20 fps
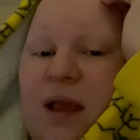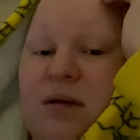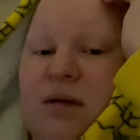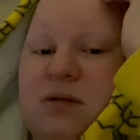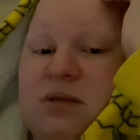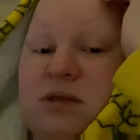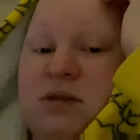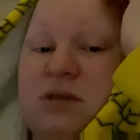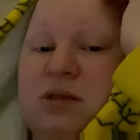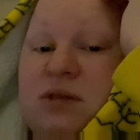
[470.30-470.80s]

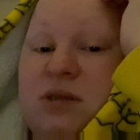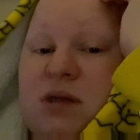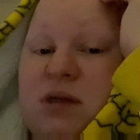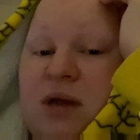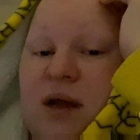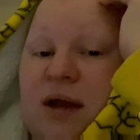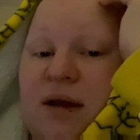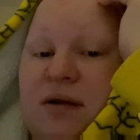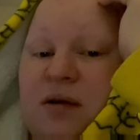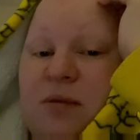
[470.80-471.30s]
She
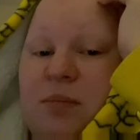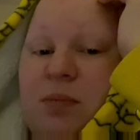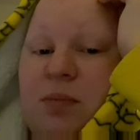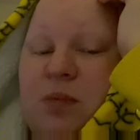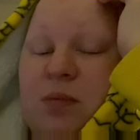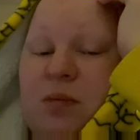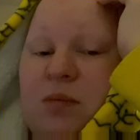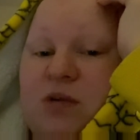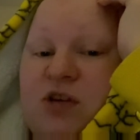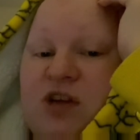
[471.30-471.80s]
had a
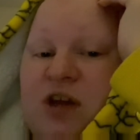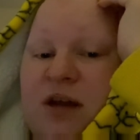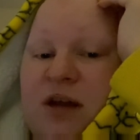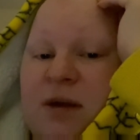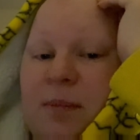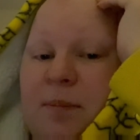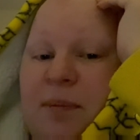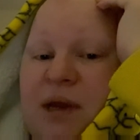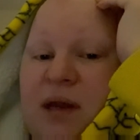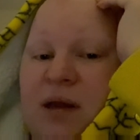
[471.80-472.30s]

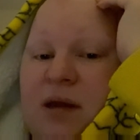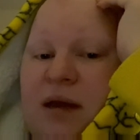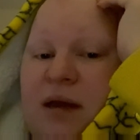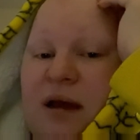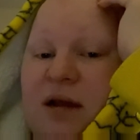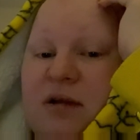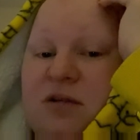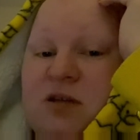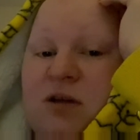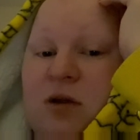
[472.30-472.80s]
pink
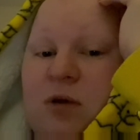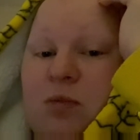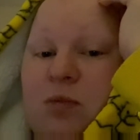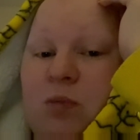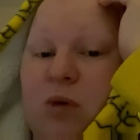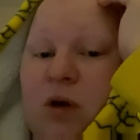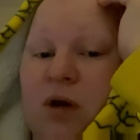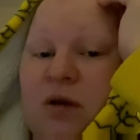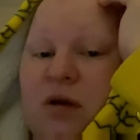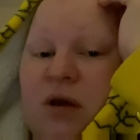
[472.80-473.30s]
cast on
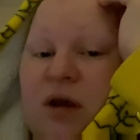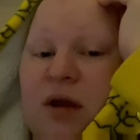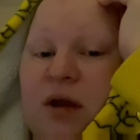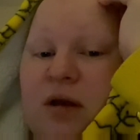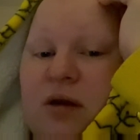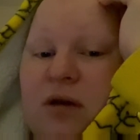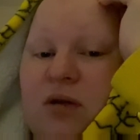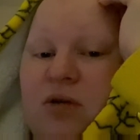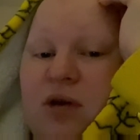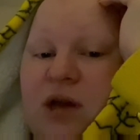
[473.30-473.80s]
one
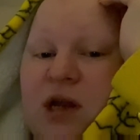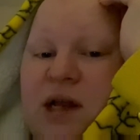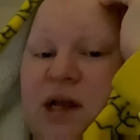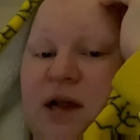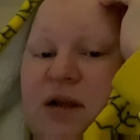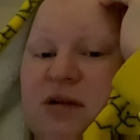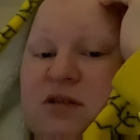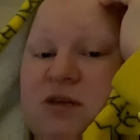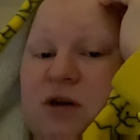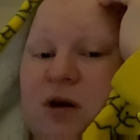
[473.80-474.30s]
and a green
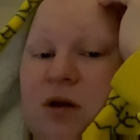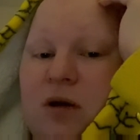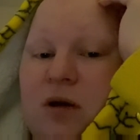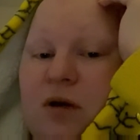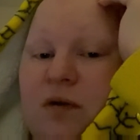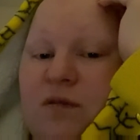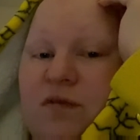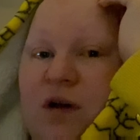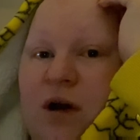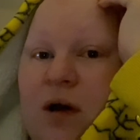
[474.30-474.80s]
cast on
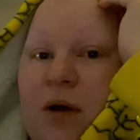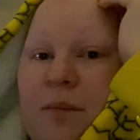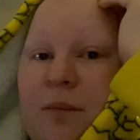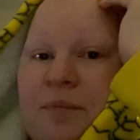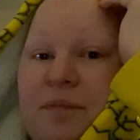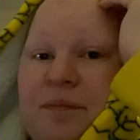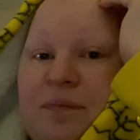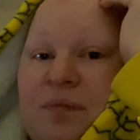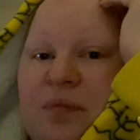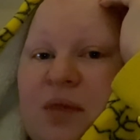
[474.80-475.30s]
other,
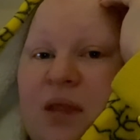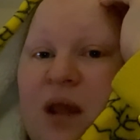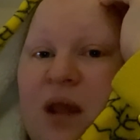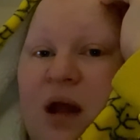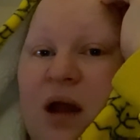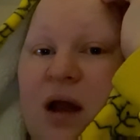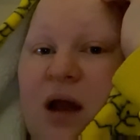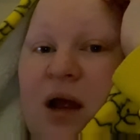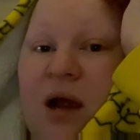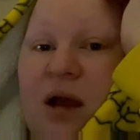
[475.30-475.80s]

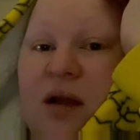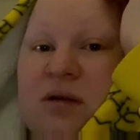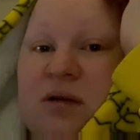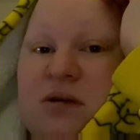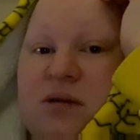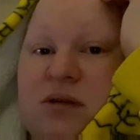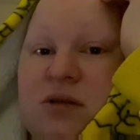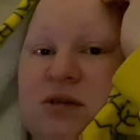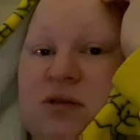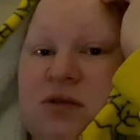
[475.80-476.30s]

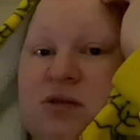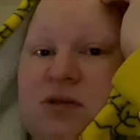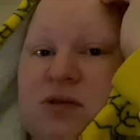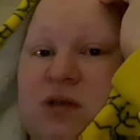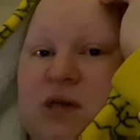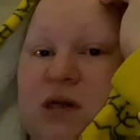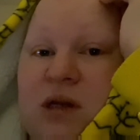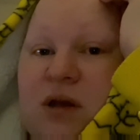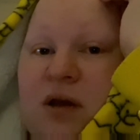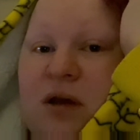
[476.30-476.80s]
and
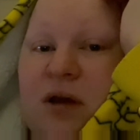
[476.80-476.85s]
she